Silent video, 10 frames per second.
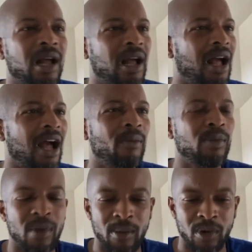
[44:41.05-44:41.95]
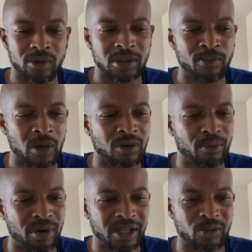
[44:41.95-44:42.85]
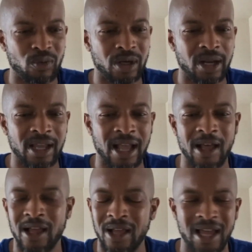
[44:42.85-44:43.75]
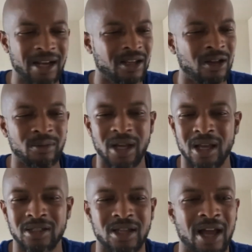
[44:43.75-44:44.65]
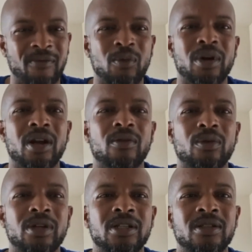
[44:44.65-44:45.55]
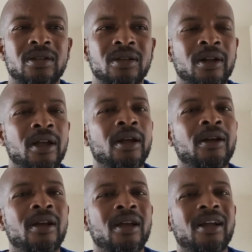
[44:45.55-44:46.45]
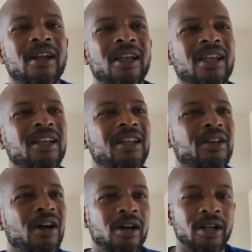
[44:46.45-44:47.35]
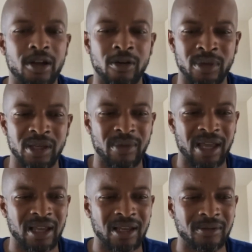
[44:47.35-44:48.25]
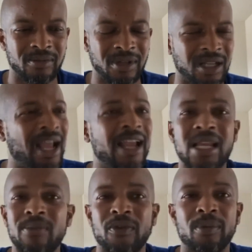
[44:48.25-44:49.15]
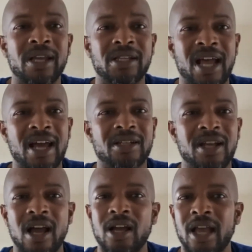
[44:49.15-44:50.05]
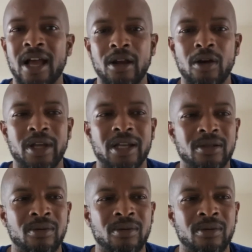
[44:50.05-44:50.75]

I remember I'm on the bus one day. I had to come down Scott for whatever reason, and it dawned on me, man. And I ain't even from that side of town, y'all know that.